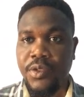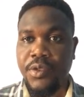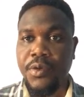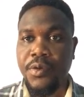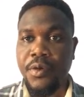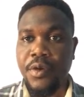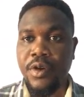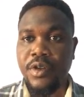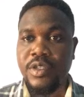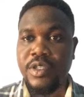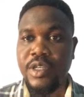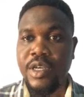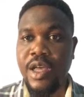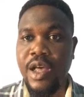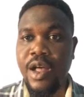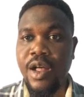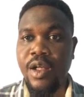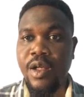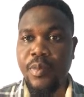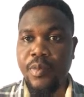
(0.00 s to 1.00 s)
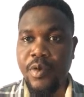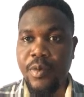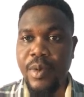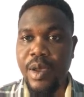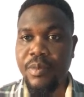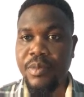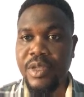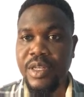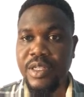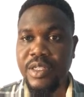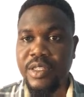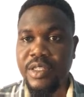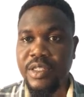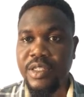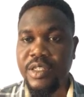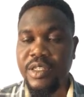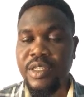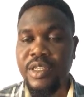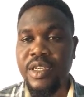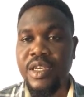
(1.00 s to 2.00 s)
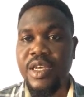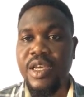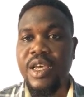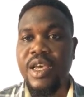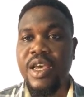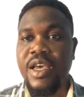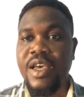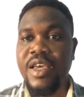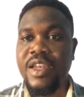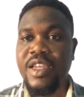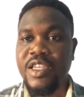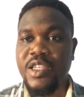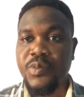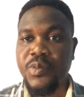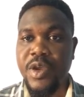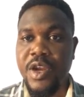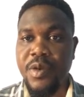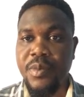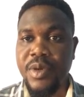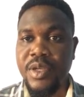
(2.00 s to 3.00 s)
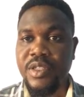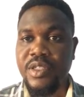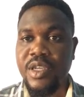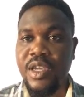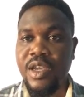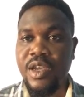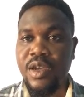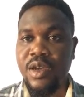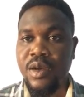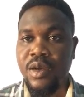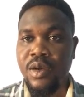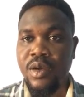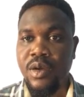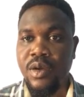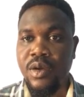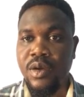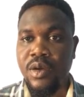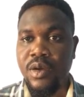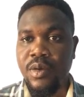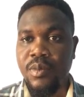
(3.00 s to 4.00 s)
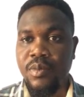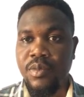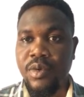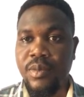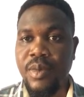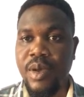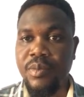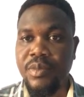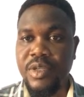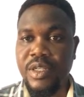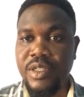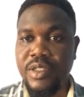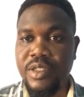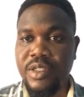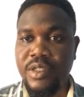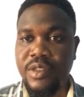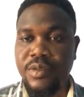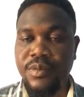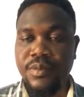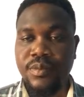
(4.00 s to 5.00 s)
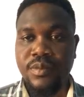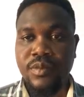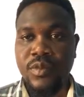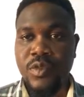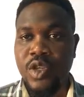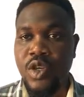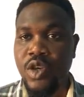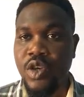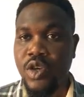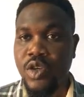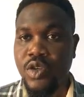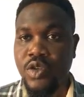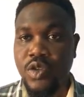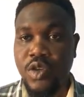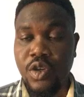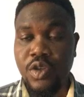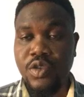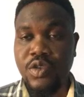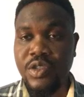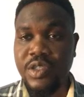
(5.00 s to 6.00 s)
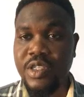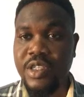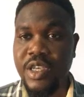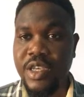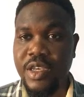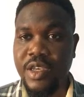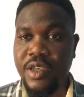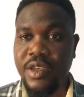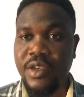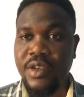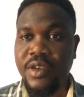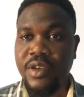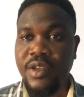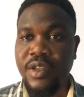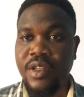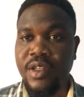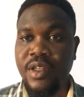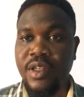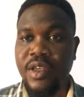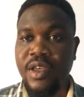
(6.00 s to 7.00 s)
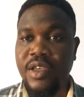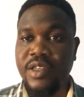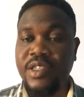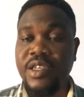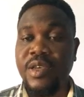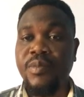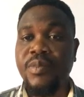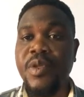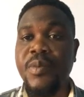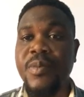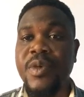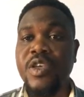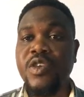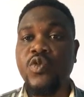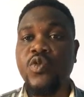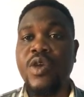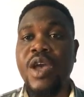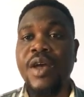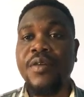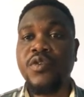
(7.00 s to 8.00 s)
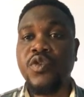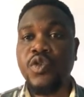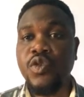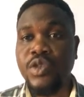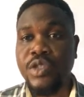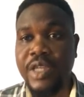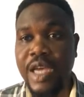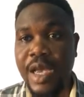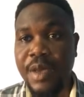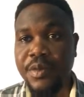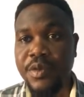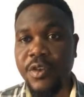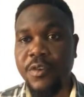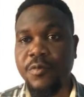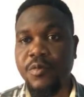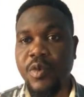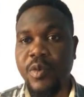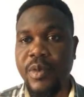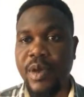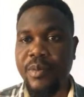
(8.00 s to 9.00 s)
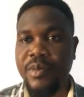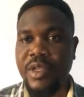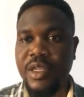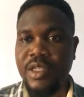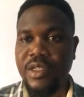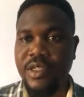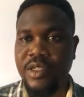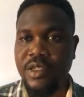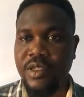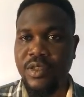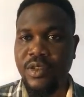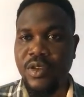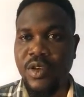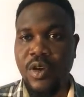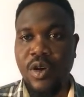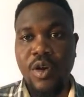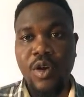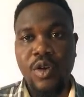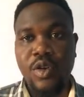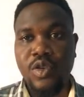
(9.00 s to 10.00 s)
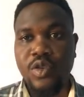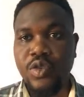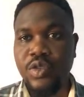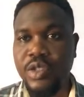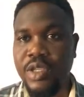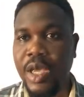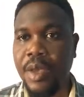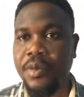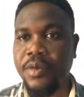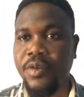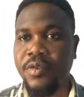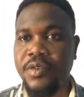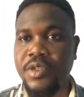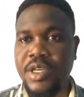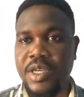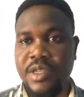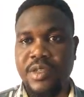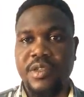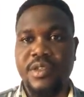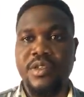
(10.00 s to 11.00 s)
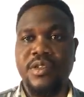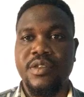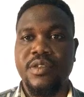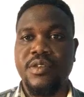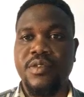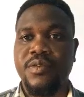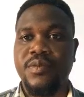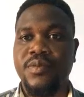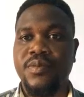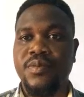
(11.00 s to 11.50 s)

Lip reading: Theoretical probability and experimental probability. So to say, it simply means we have two types of probability or two types of chances.